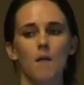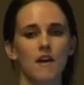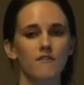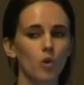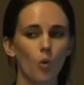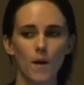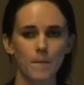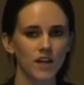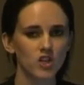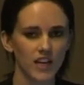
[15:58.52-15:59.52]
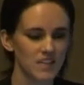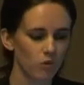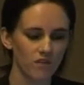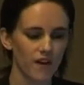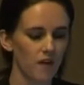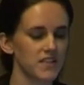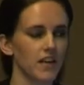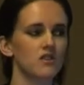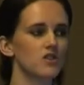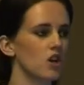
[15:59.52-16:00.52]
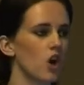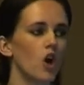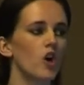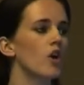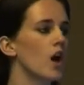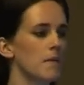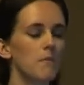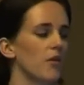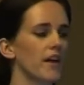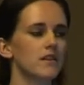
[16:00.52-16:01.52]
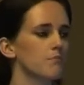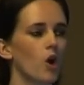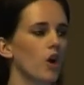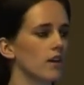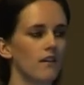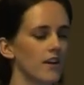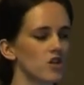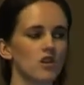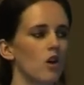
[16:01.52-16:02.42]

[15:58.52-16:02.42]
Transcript: If your web page takes more than 5 seconds to load, people think it's broken and they just